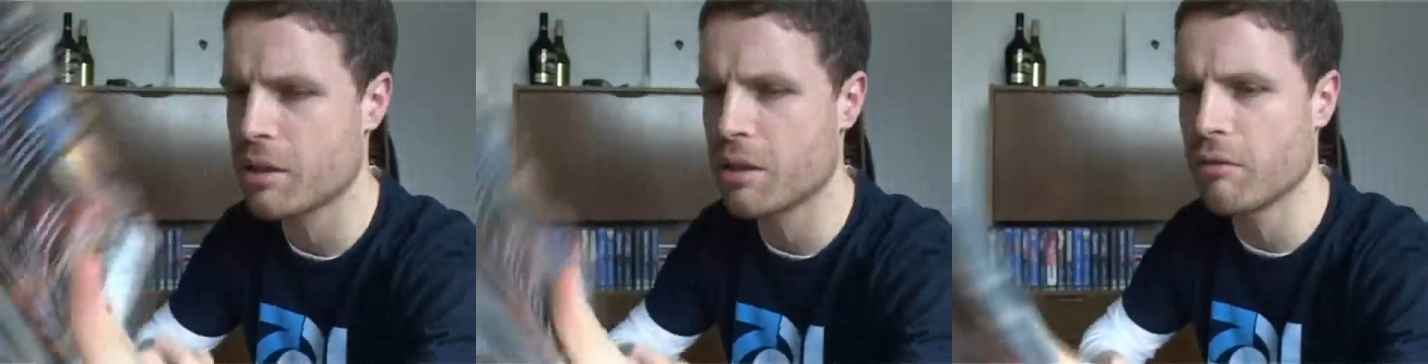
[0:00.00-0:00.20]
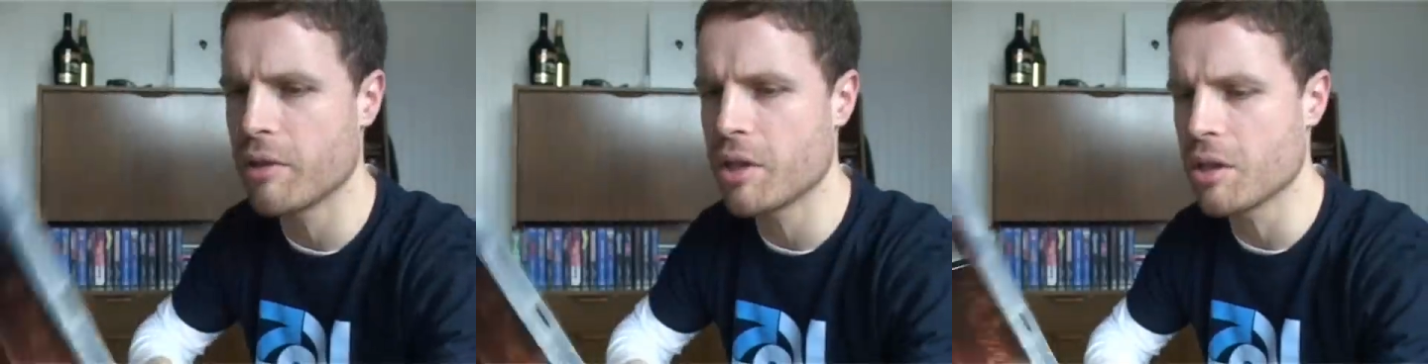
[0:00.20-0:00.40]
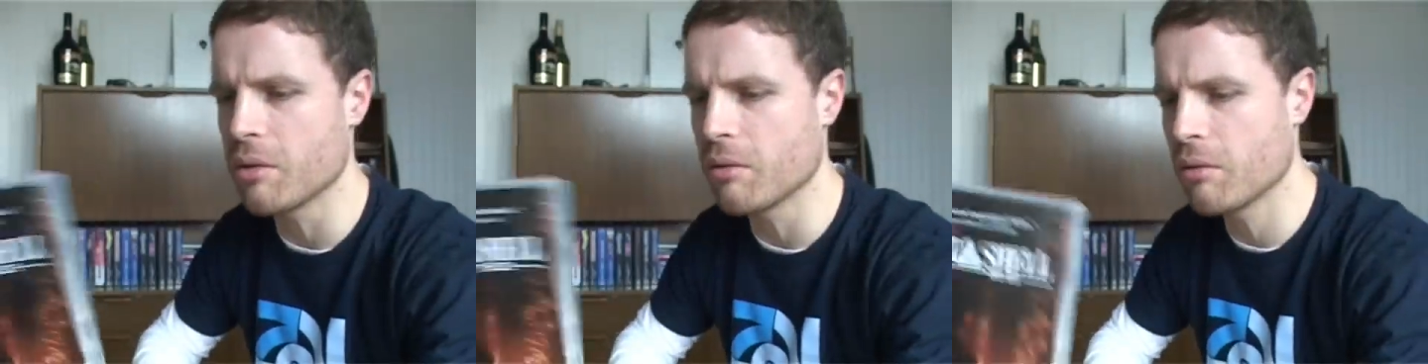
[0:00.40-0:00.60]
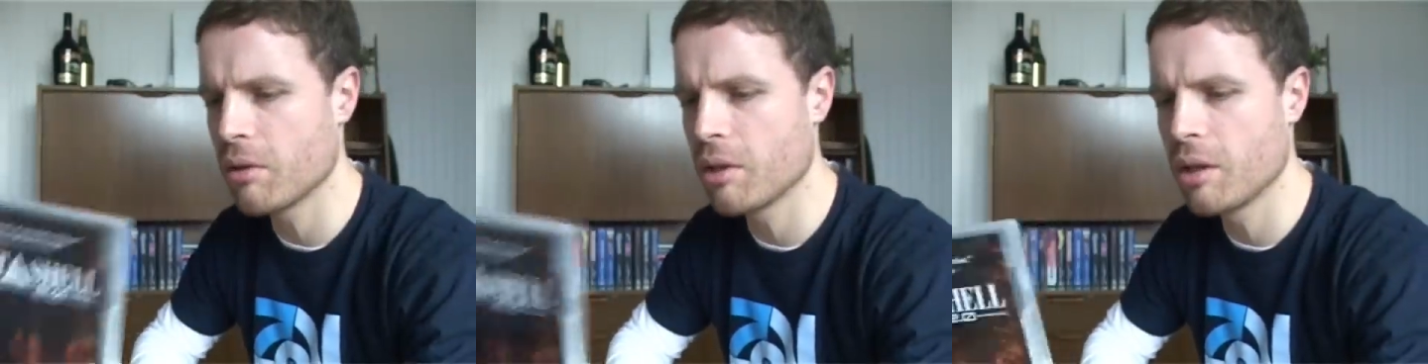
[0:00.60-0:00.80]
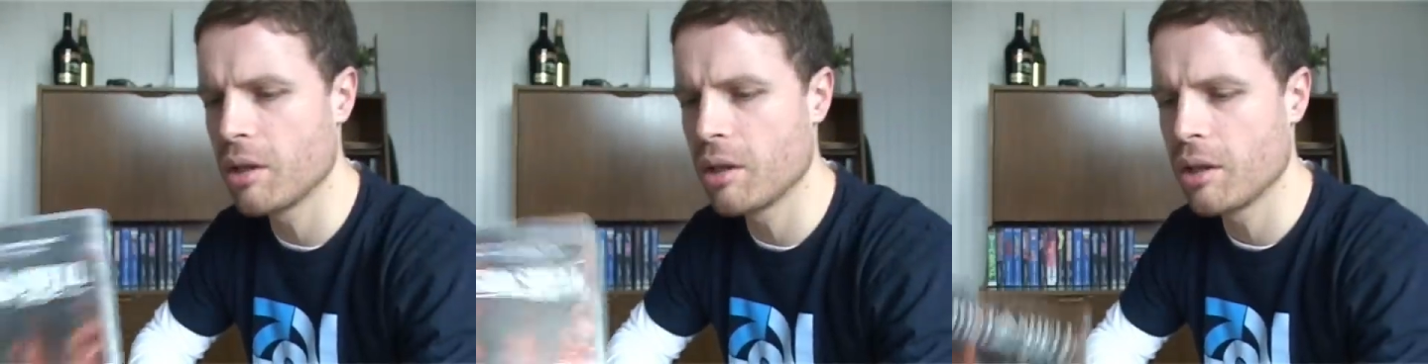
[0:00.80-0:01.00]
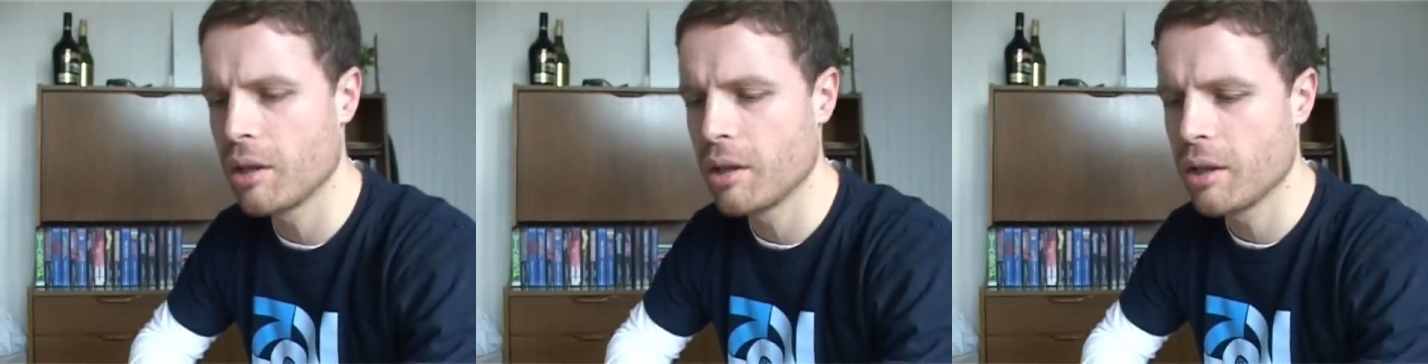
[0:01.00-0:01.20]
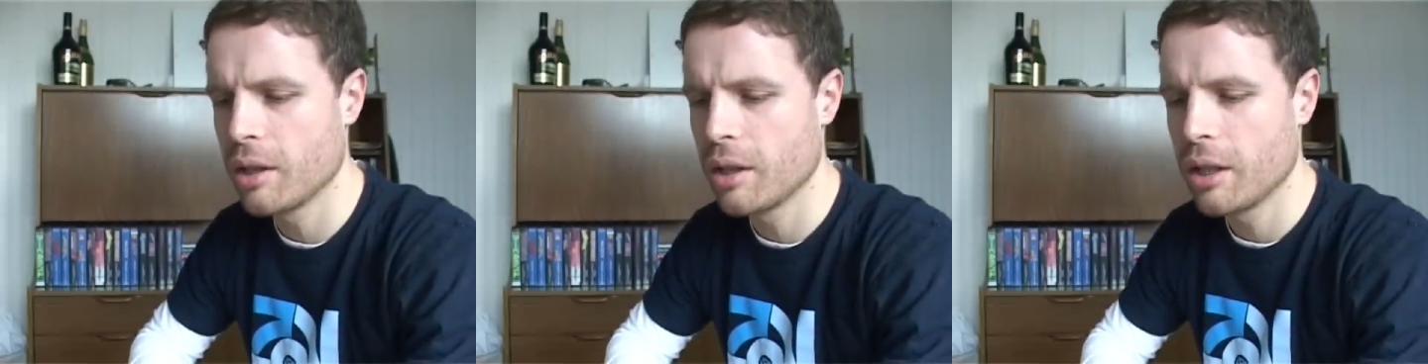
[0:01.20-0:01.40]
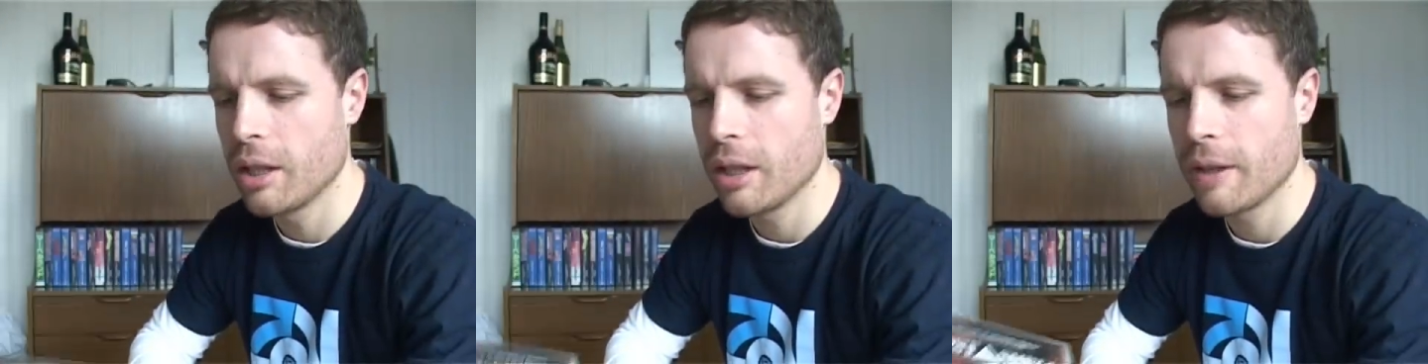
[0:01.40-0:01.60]
It's the original.
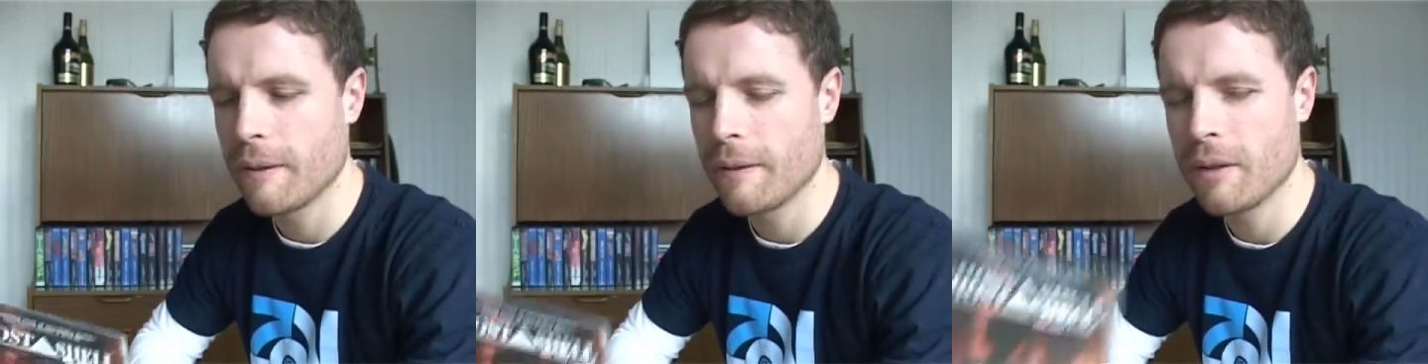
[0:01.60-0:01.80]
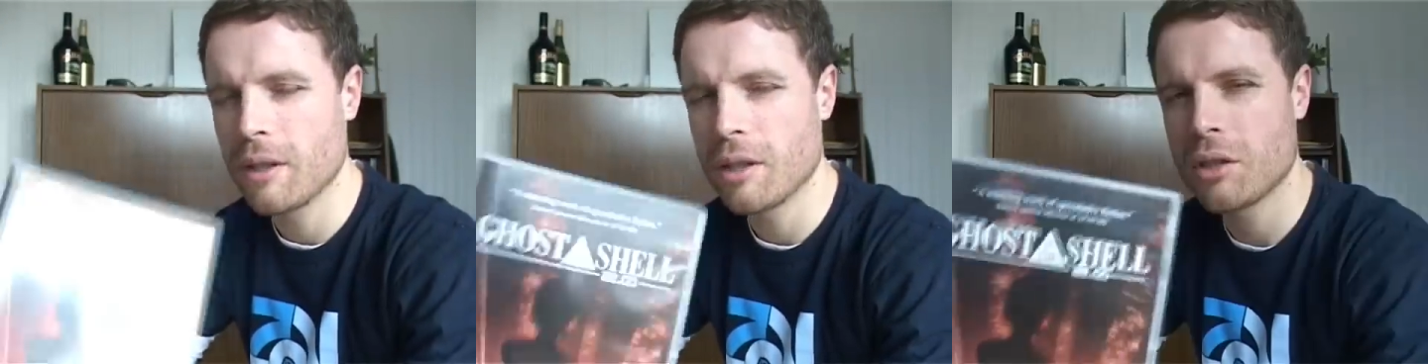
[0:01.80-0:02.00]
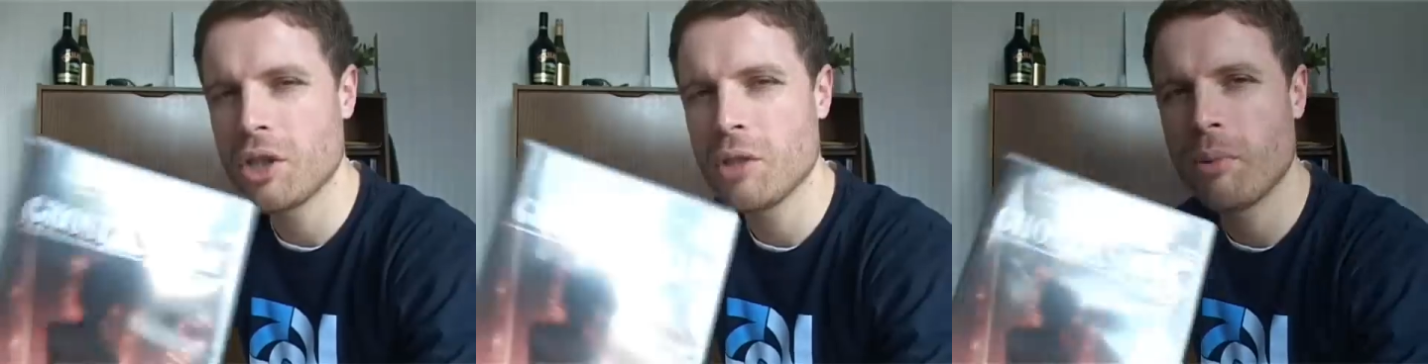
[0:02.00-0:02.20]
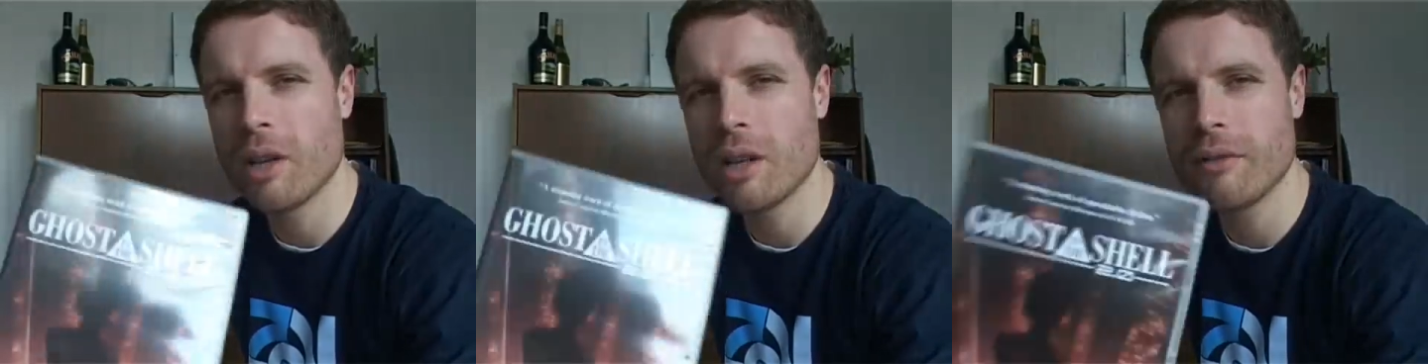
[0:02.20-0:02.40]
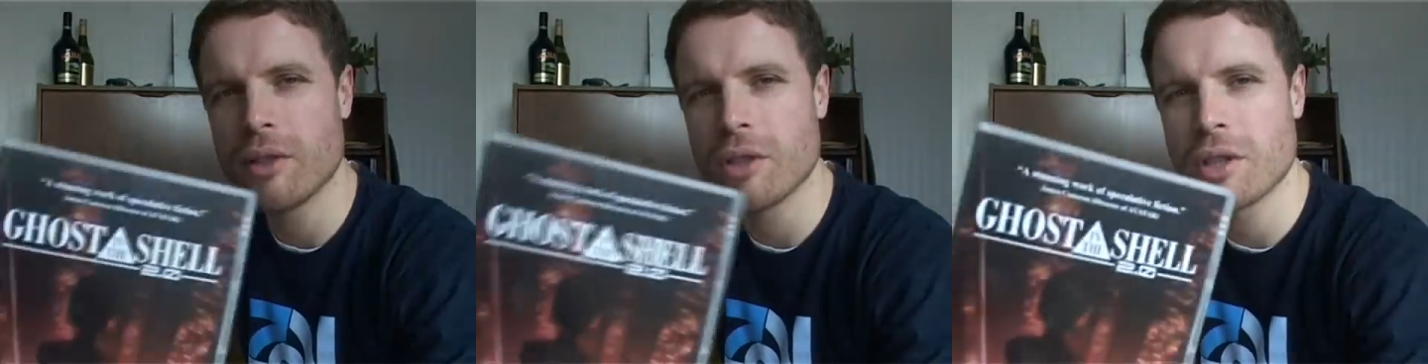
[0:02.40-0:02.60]
The 2.0